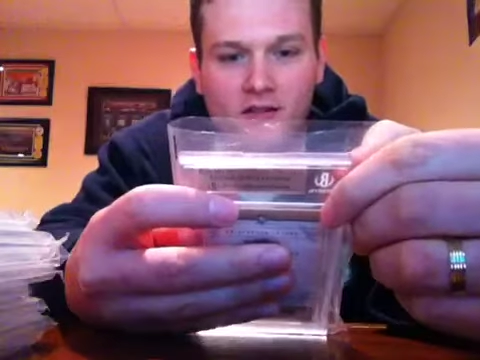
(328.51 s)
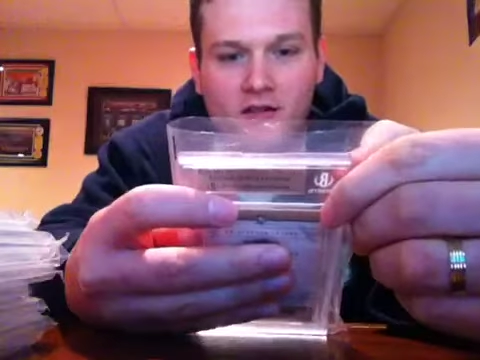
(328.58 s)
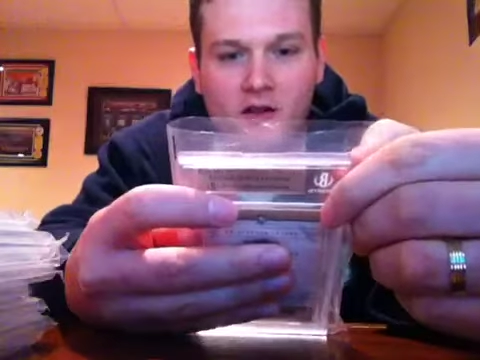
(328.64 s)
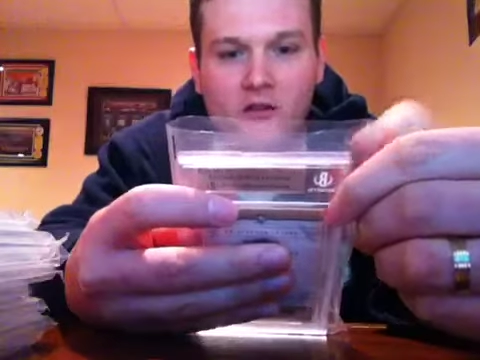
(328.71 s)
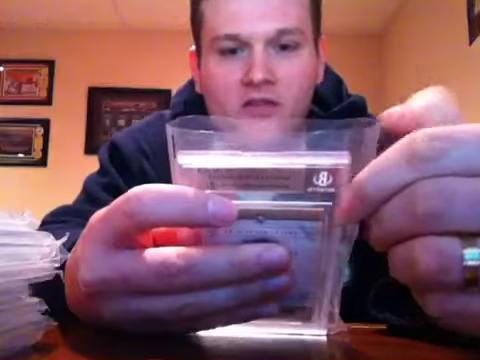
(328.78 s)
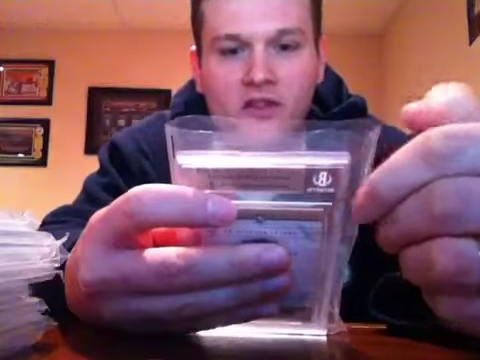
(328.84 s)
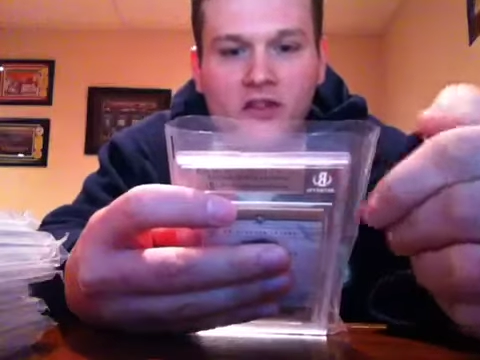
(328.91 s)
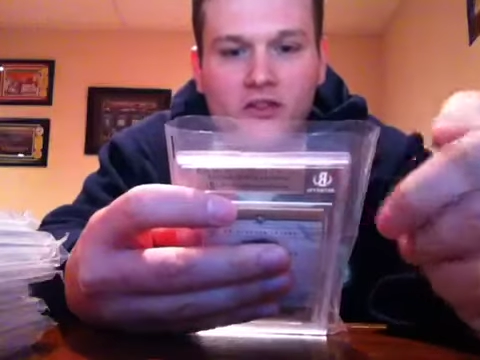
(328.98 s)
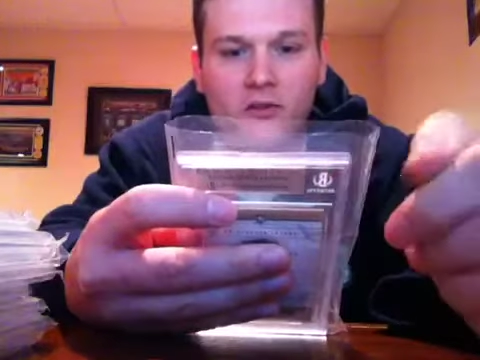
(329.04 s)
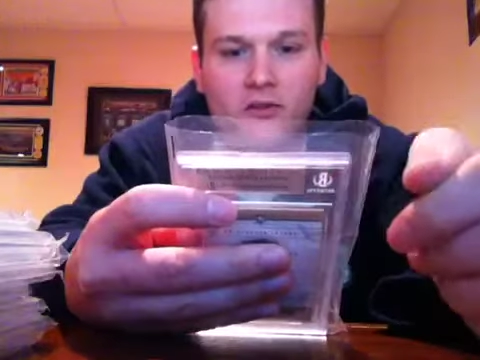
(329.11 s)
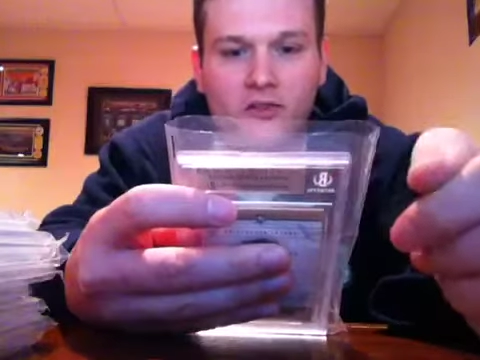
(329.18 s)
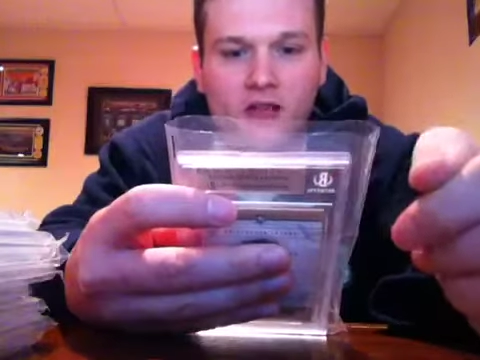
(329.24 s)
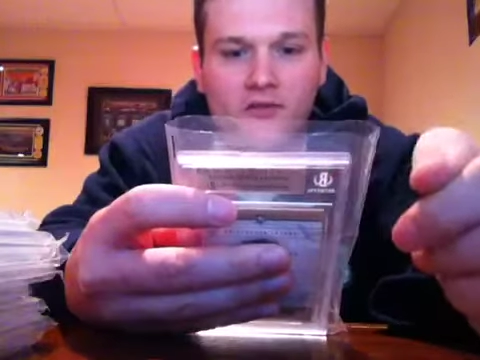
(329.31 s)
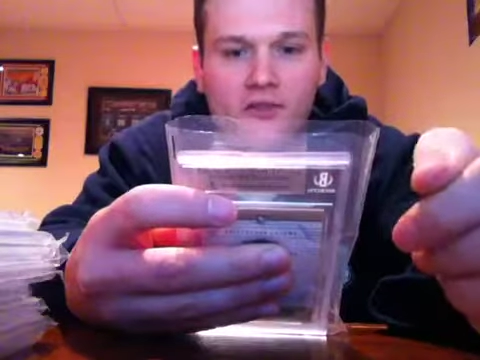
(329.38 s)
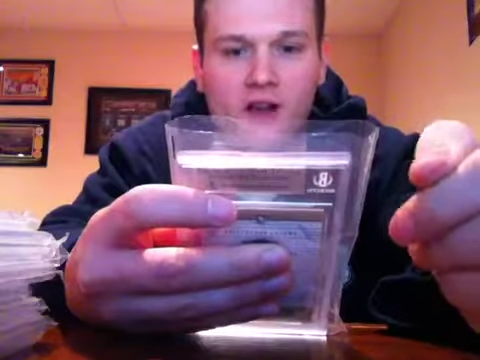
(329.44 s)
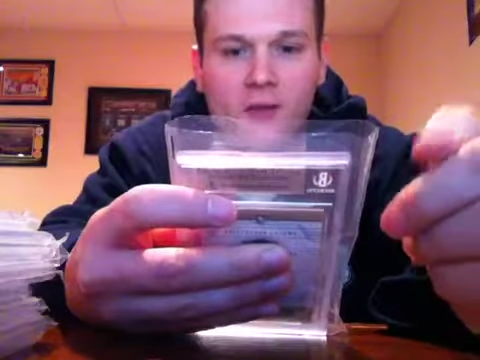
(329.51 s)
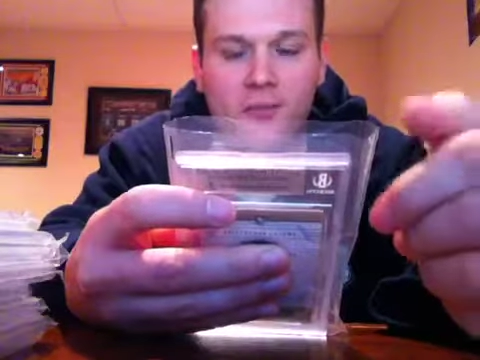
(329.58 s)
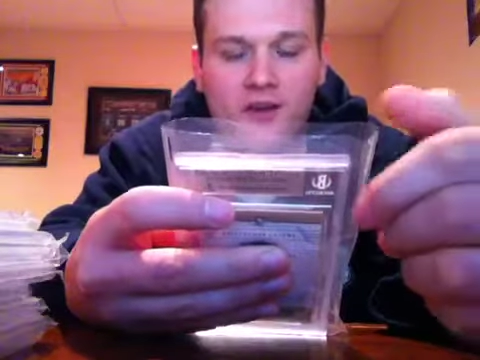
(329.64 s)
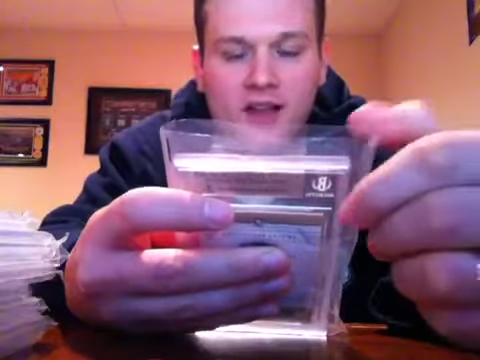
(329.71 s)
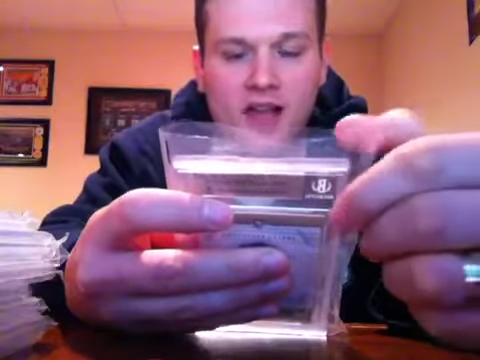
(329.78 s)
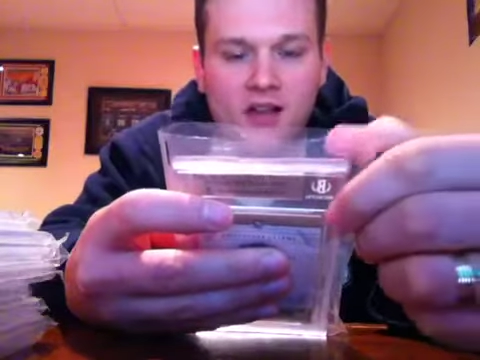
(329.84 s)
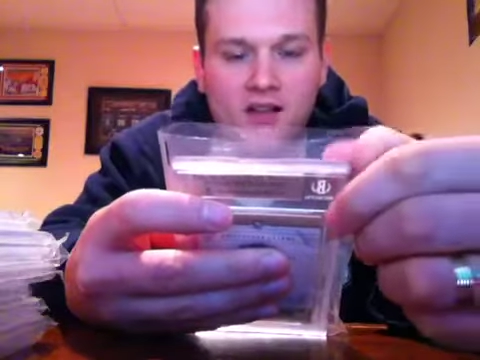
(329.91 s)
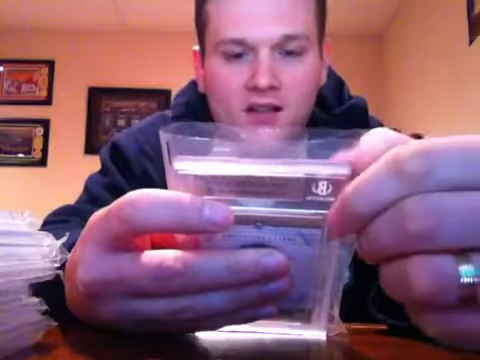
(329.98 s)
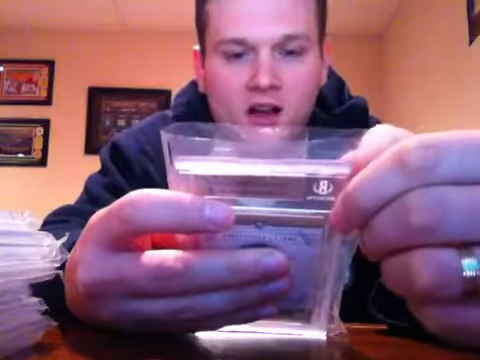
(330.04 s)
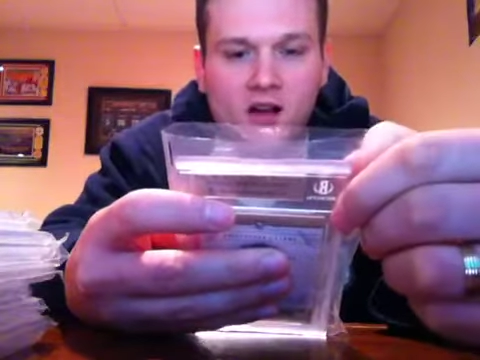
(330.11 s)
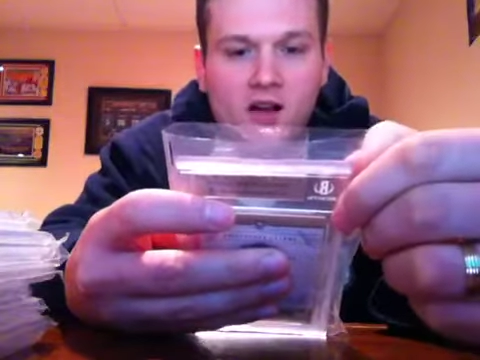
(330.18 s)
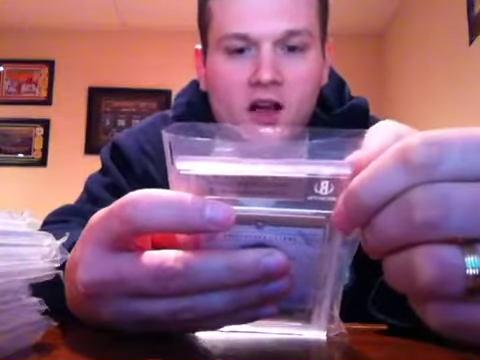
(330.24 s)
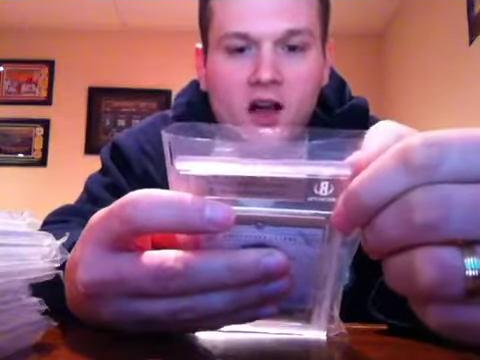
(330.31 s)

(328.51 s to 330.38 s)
06-07 Upper Deck Young